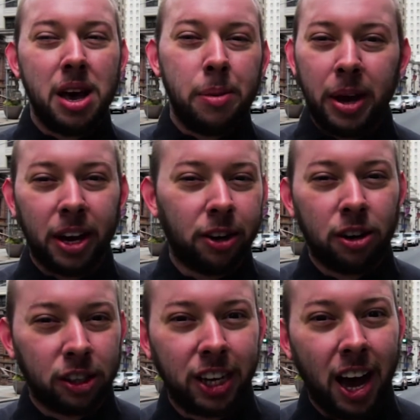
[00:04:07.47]
be an
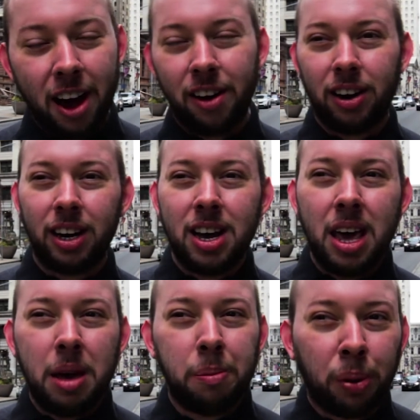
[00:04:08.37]
auteur and
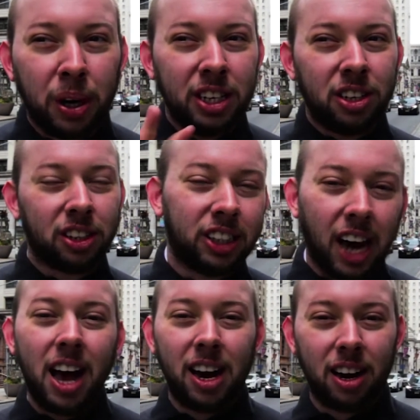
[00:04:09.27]
imprint your
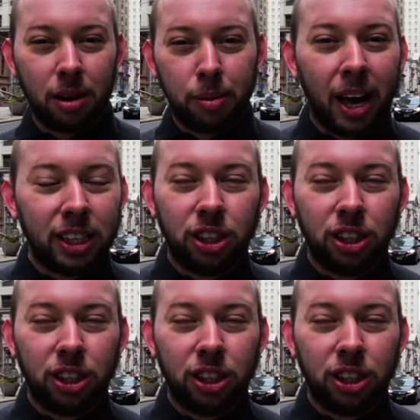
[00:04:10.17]
style on a place.